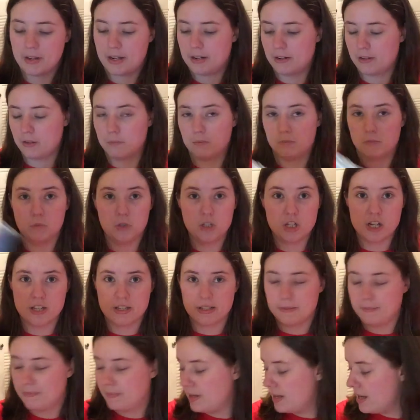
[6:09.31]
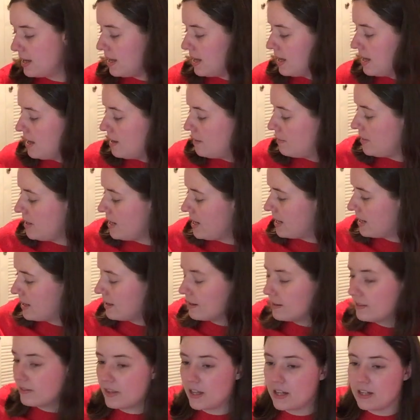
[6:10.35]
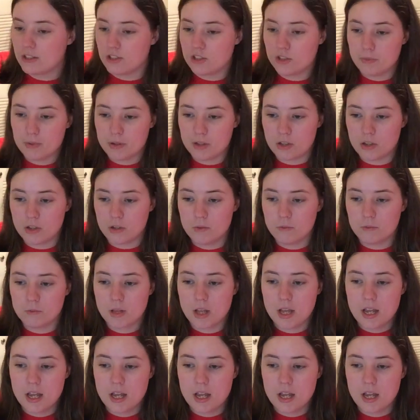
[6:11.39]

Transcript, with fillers: I don't know. We shall see. But yeah, that is super cute.